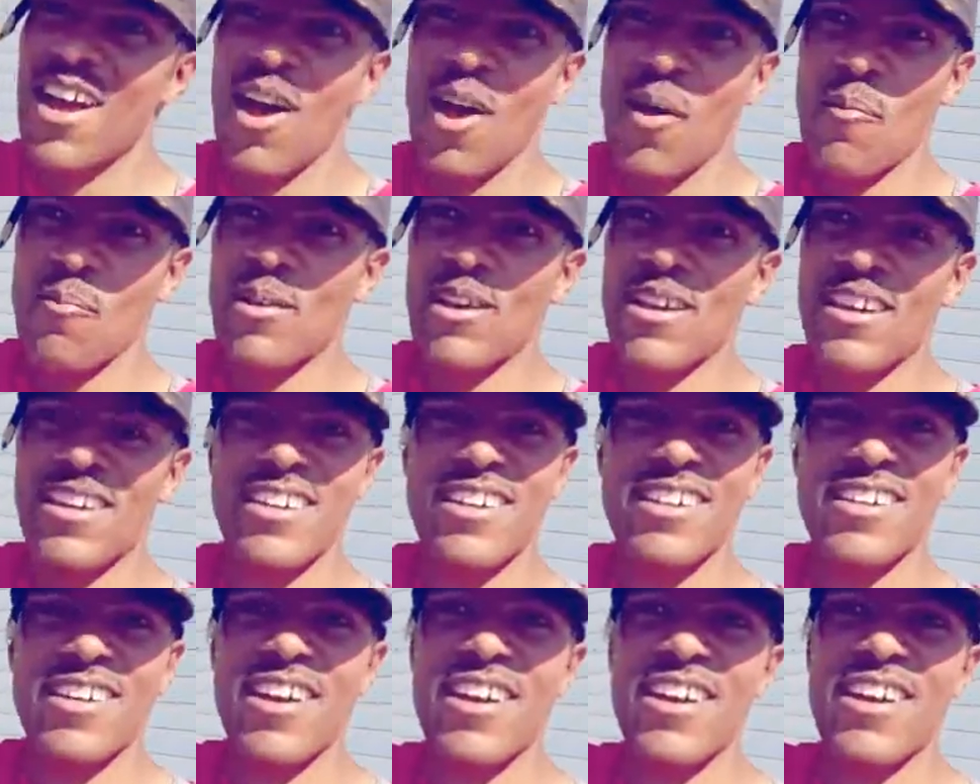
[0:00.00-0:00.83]
I mean,
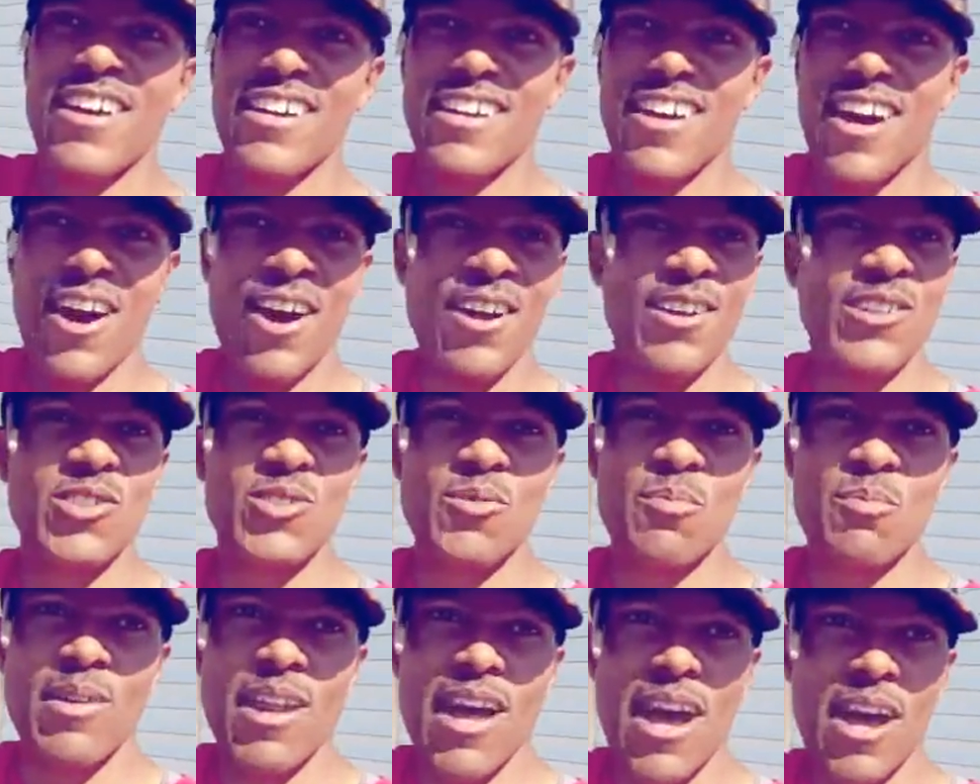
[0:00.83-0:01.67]
God is
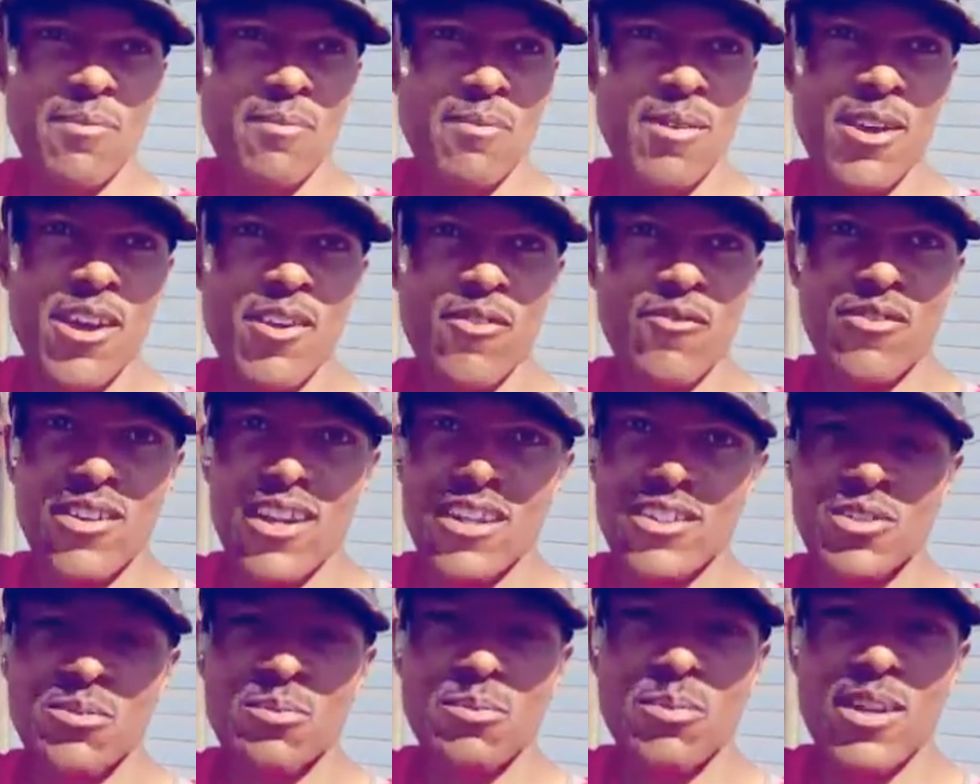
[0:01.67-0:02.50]
a black man,
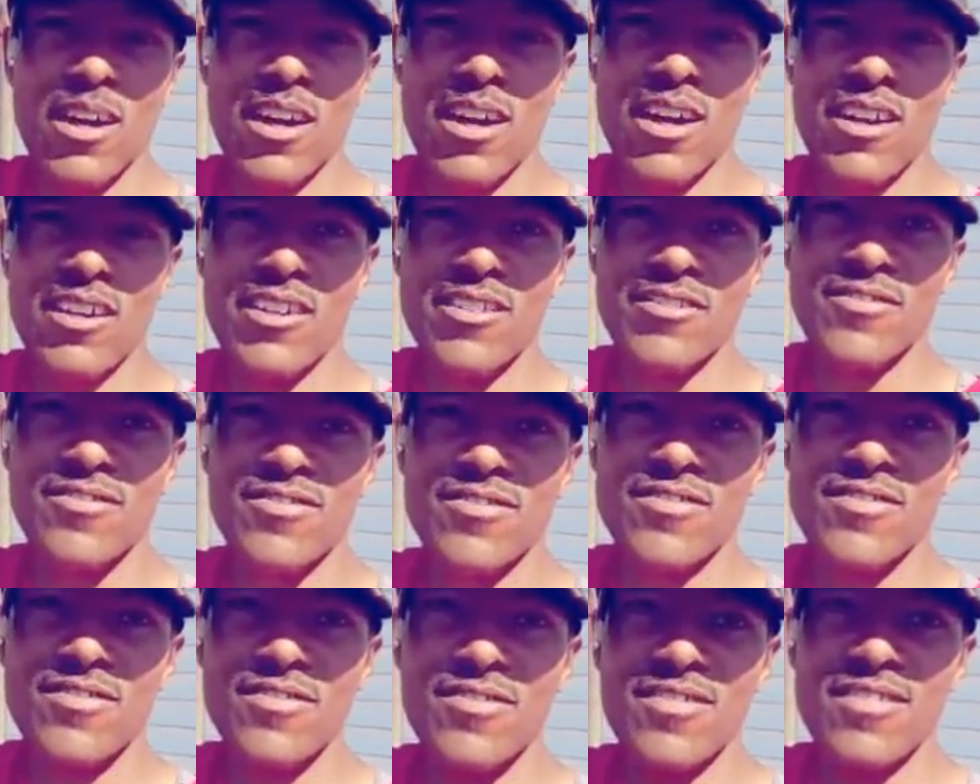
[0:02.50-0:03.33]
flesh and blood,
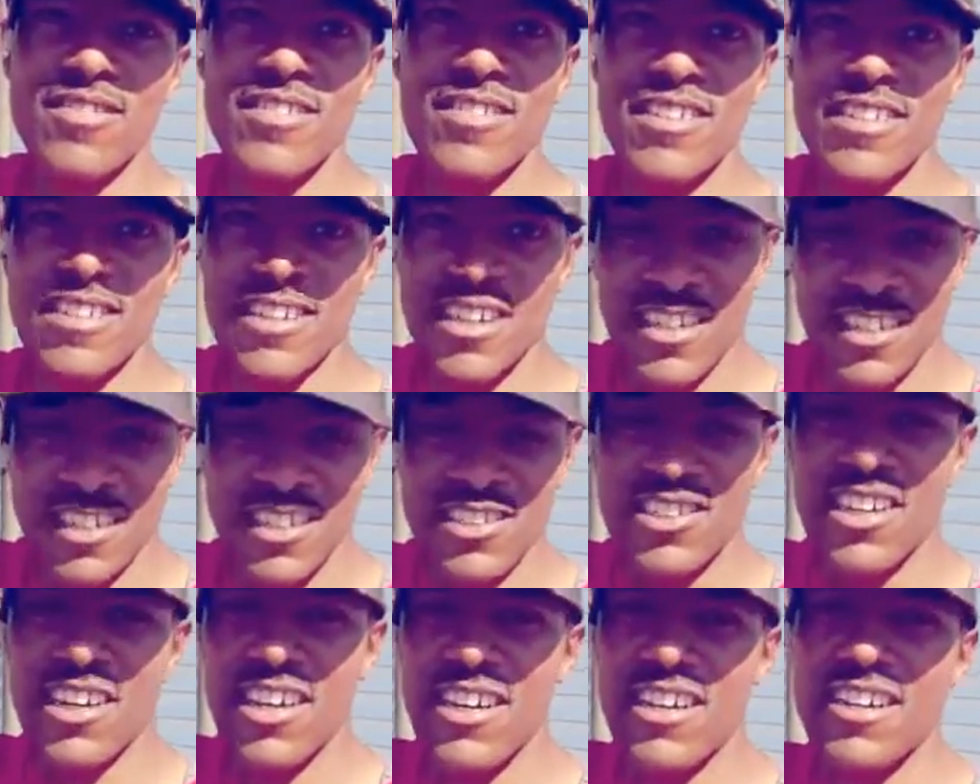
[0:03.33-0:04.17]
and
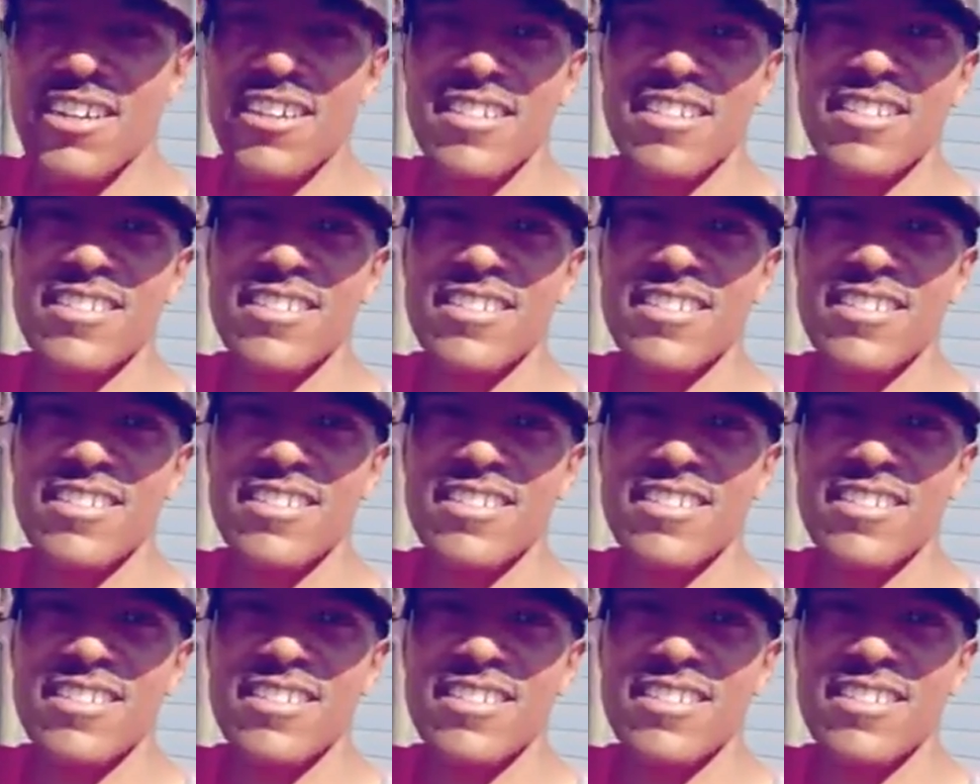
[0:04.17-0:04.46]
he's here.